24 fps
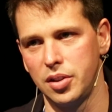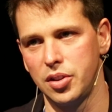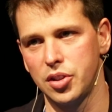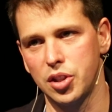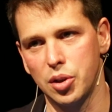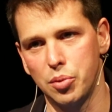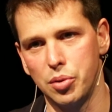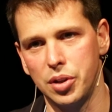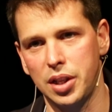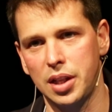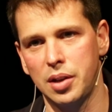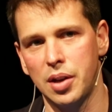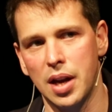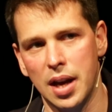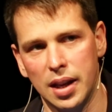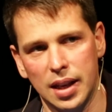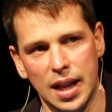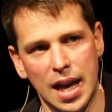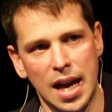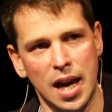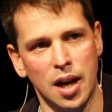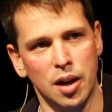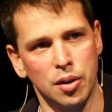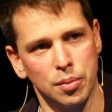So we
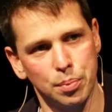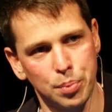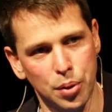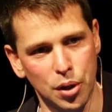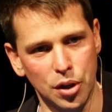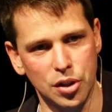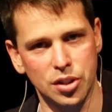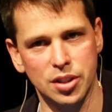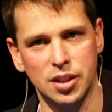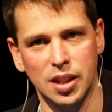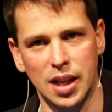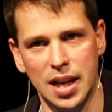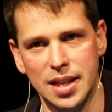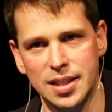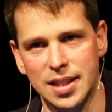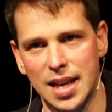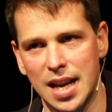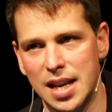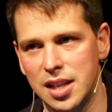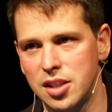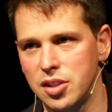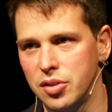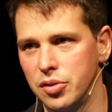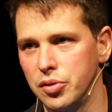allow
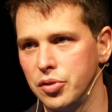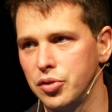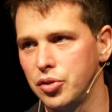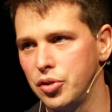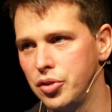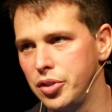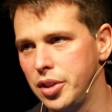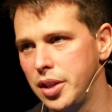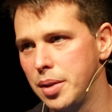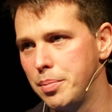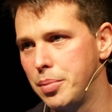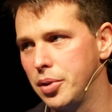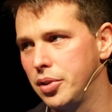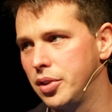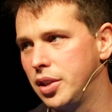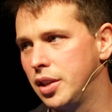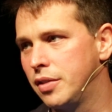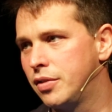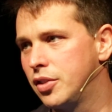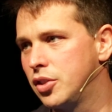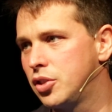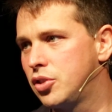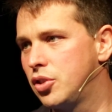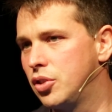personalisation through the
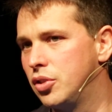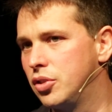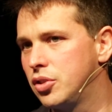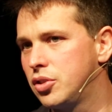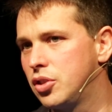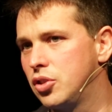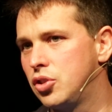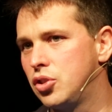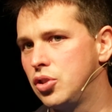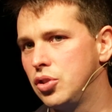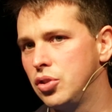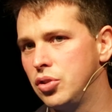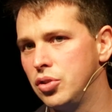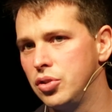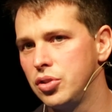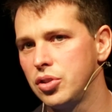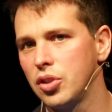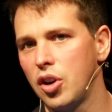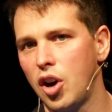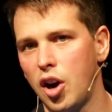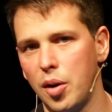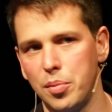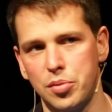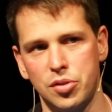ability for students to
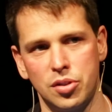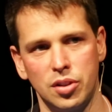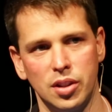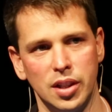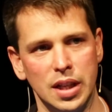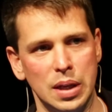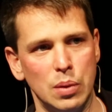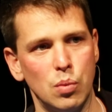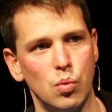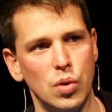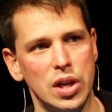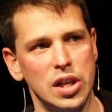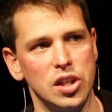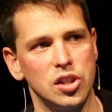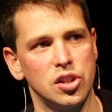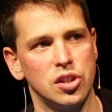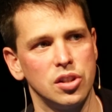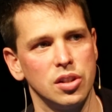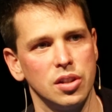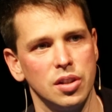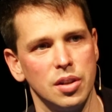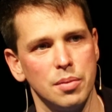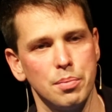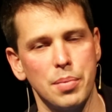choose optionally
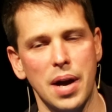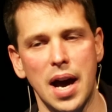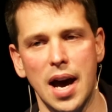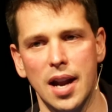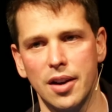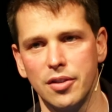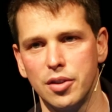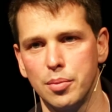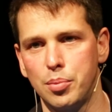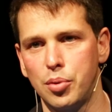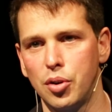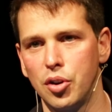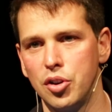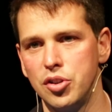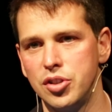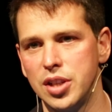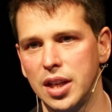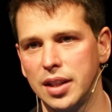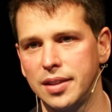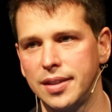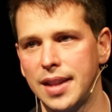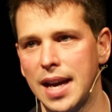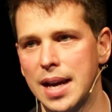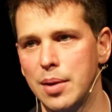which part of the
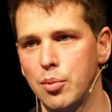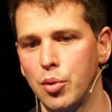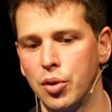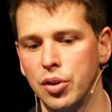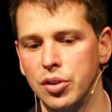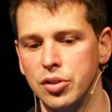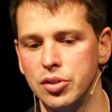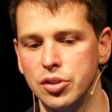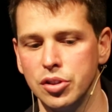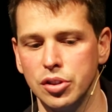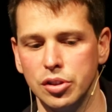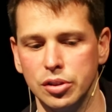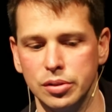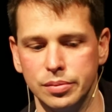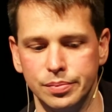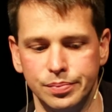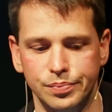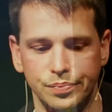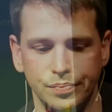project they want to do.